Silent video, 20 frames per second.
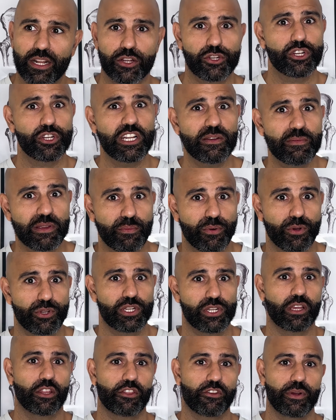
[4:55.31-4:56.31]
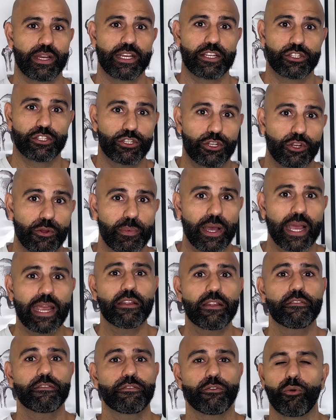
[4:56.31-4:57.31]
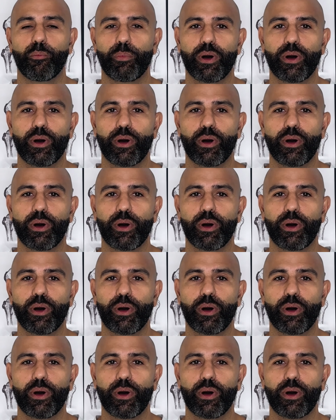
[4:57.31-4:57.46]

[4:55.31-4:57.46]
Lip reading: I shouldn't be pushing through it. It's too painful.